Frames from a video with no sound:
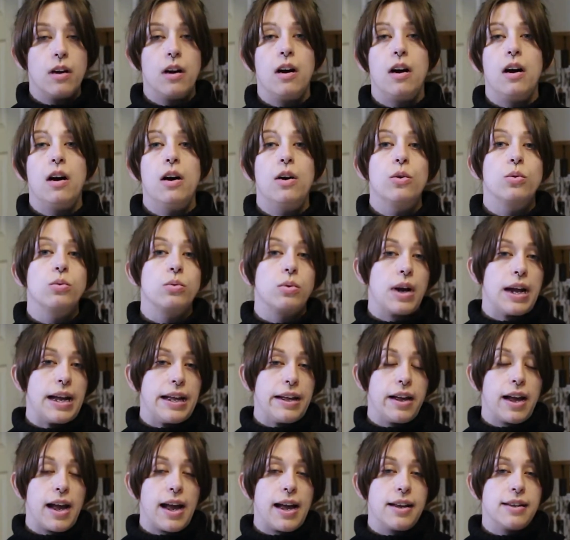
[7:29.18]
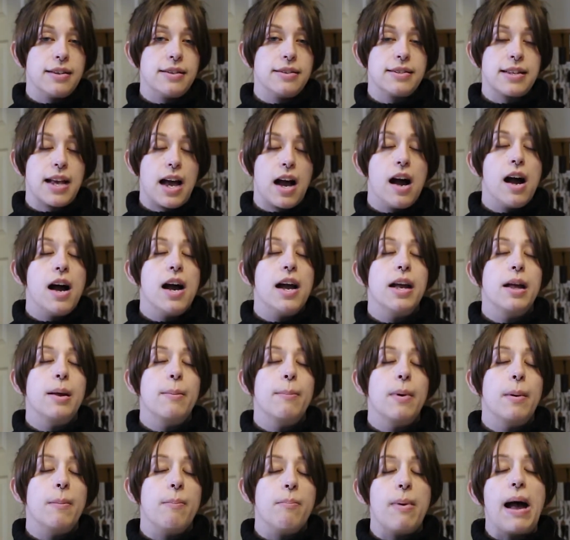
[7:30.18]
All right, guys,
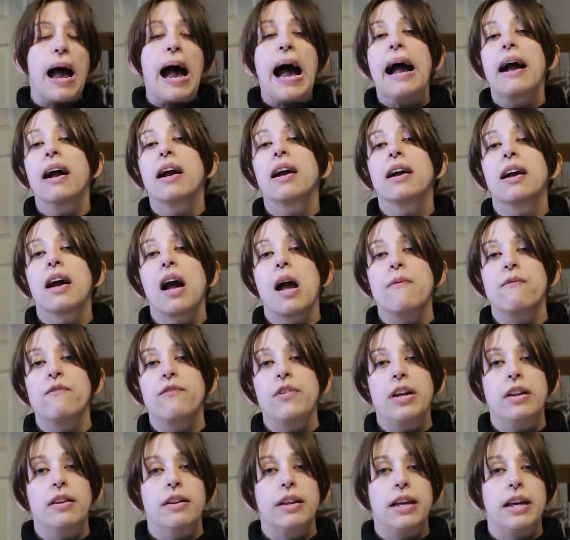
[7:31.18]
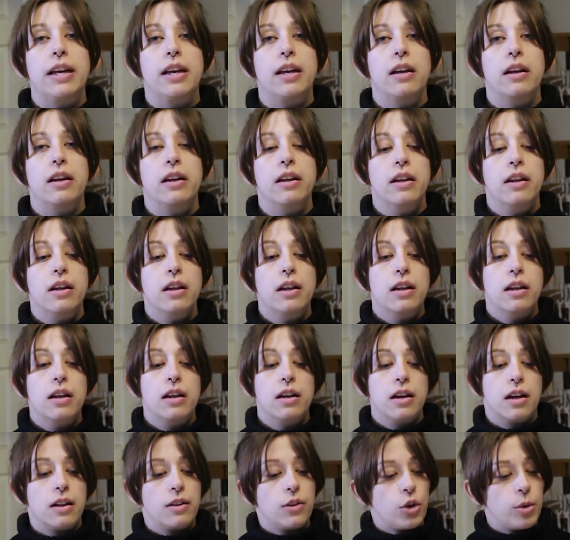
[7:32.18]
I'm back. I'm feeling
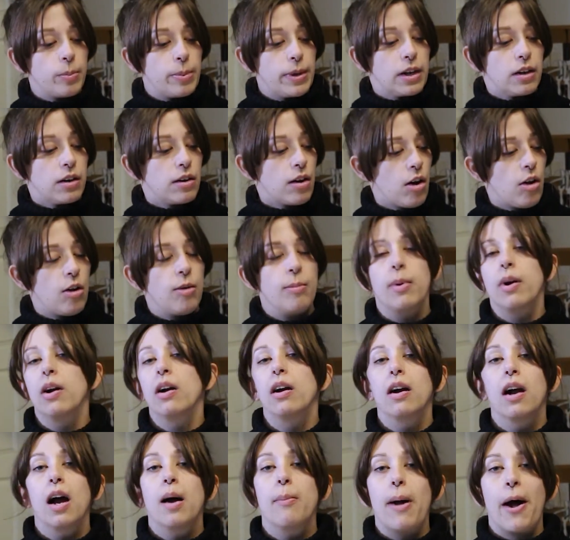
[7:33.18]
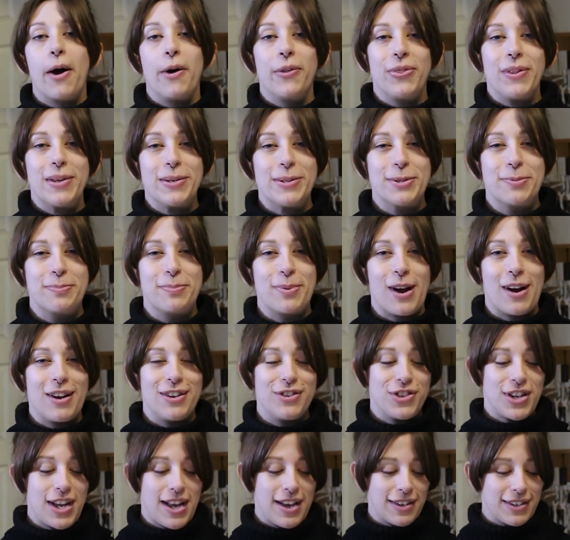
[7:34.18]
a little bit calmer about this
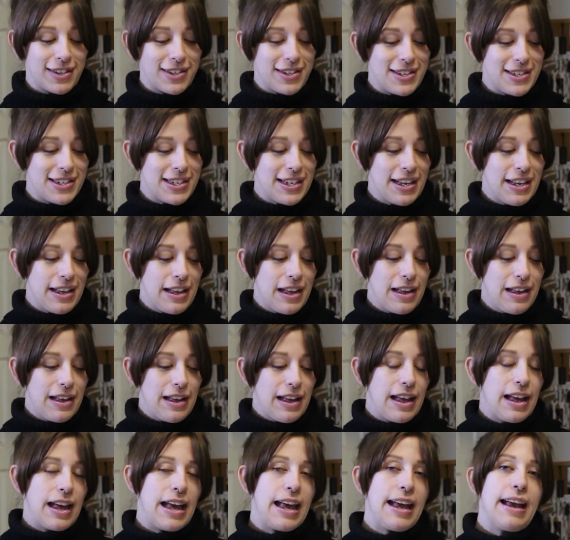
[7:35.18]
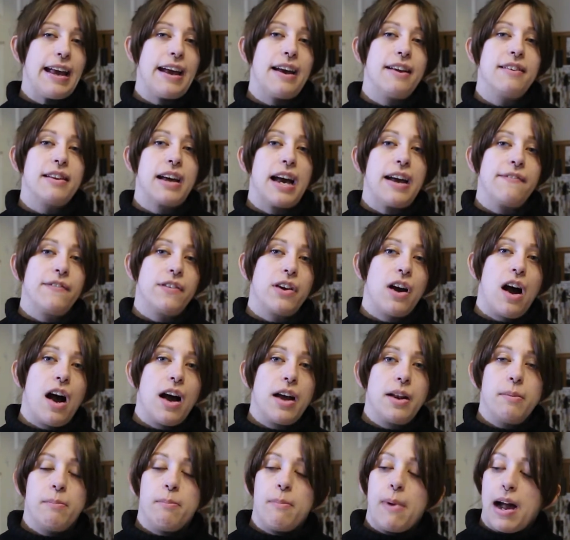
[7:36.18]
project, and I've
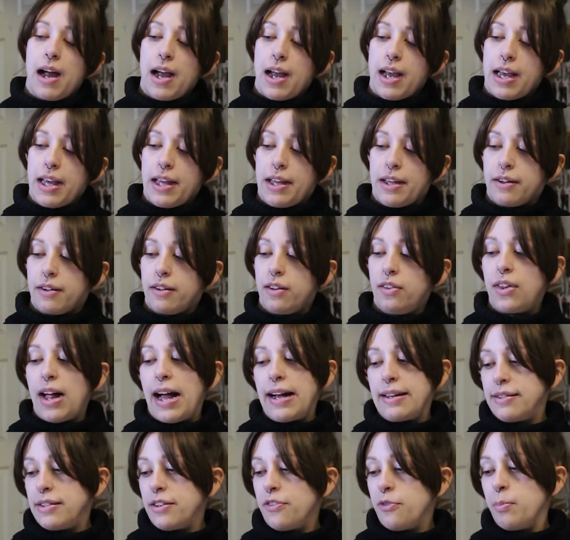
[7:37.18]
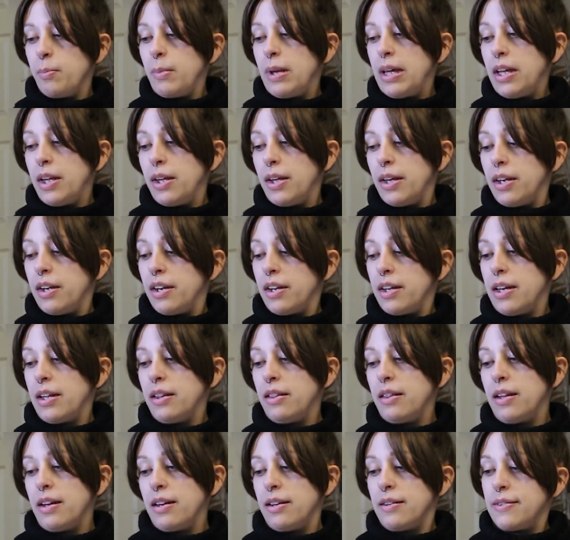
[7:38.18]
got my glass of mead
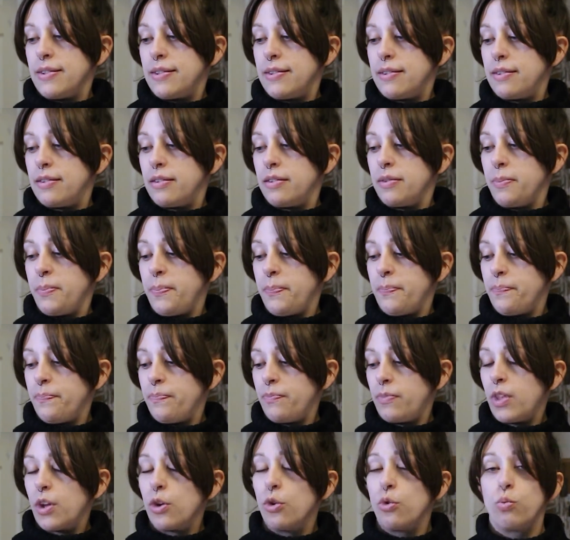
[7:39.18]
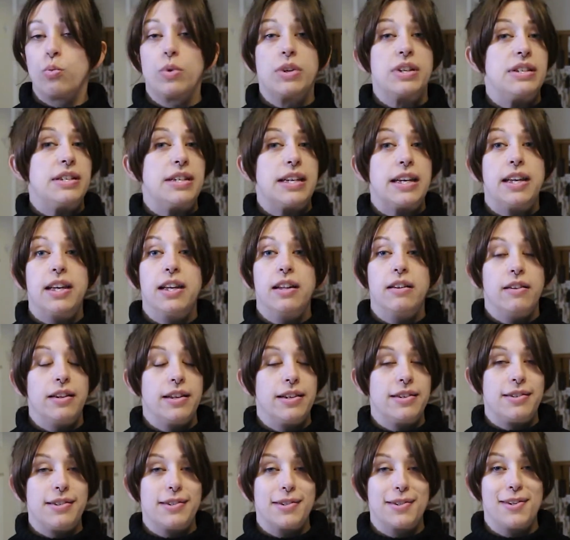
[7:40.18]
in this
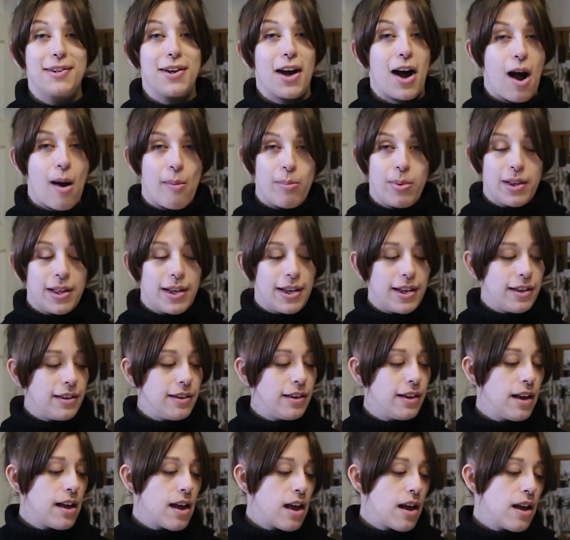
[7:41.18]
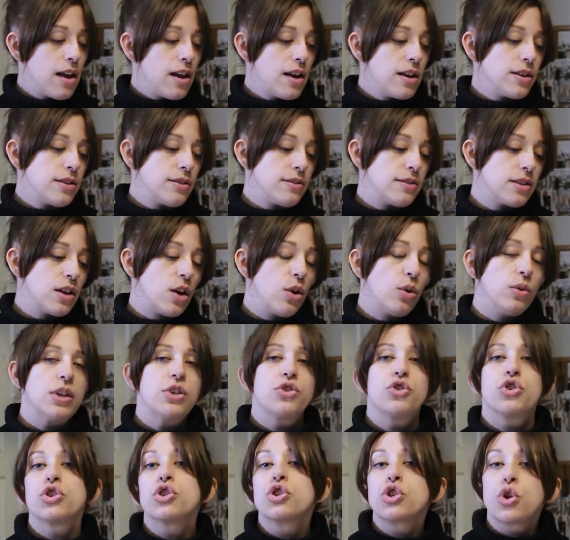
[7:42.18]
ridiculous goblet. So
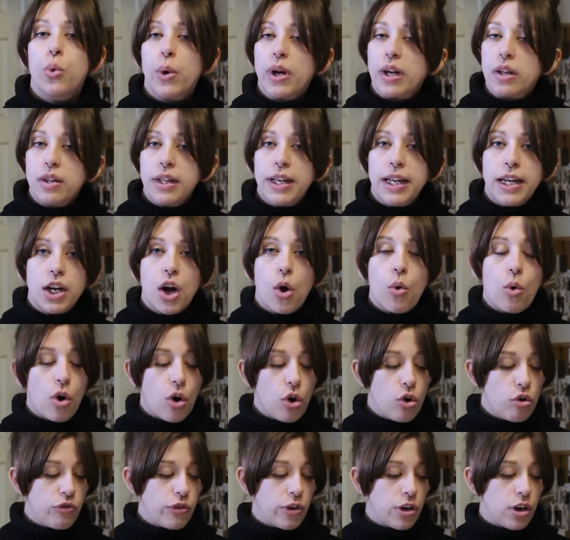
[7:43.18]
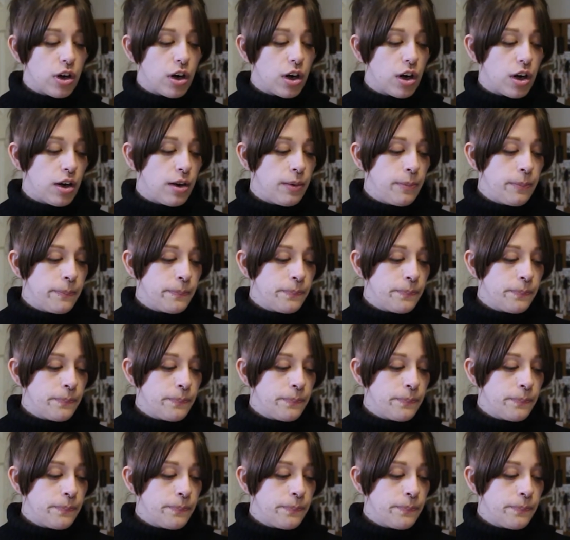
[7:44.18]
let's just quickly go over